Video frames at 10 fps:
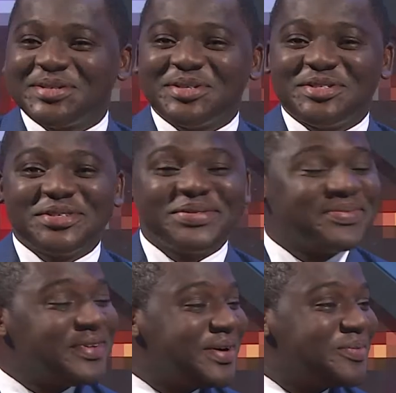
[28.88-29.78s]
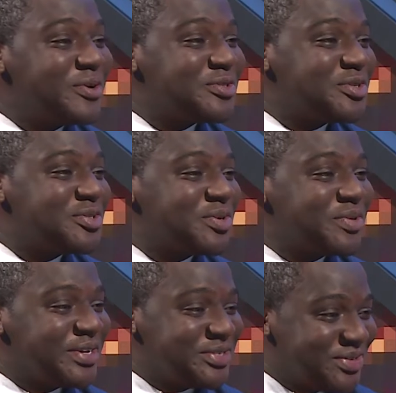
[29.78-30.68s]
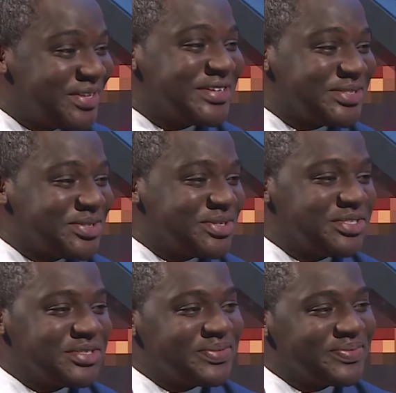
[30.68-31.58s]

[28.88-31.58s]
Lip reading: the gym. I'm also told I should hit the gym.